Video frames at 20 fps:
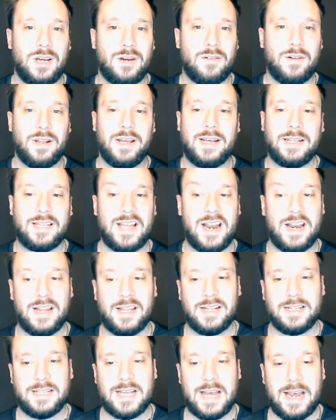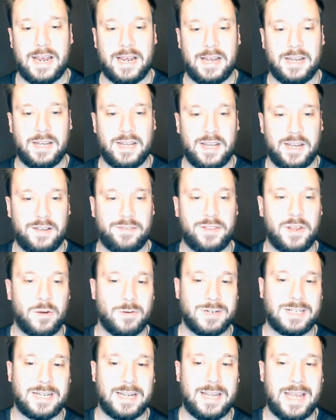Really, at the end of the day, if there
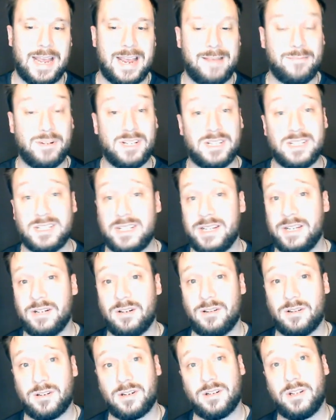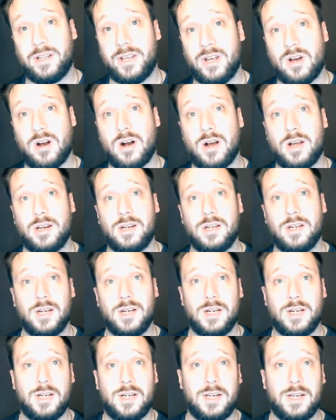was a game to steal early on
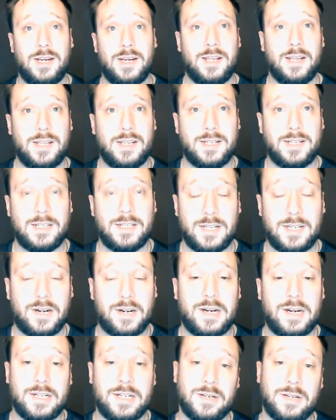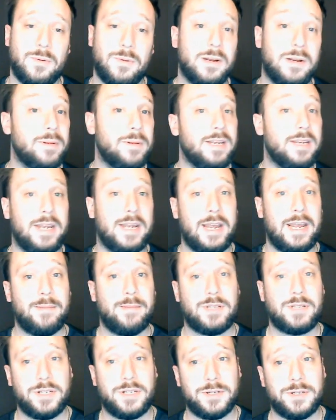in this series, it would have been
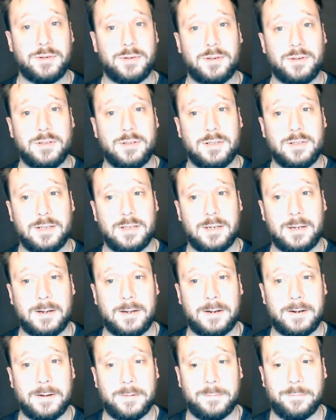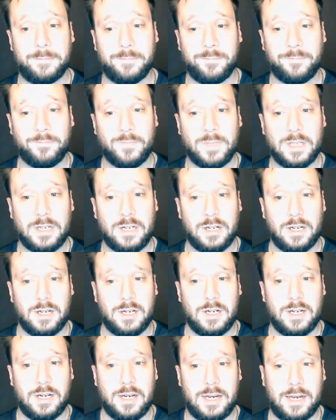game two. Um,
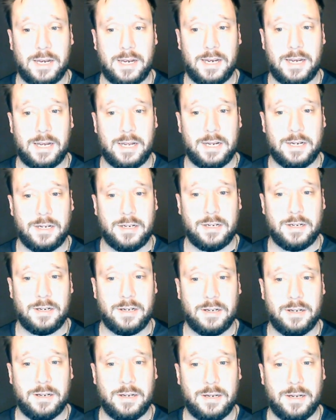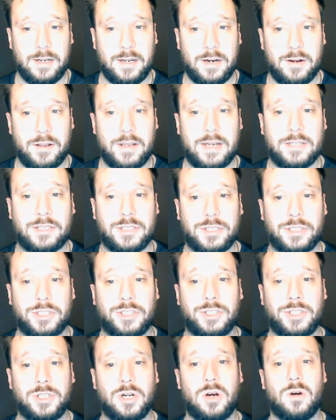and, you know, that just
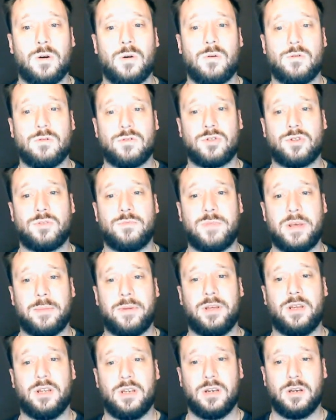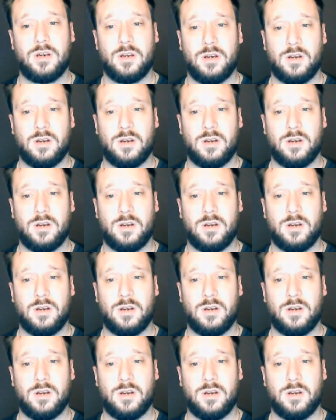shows maybe...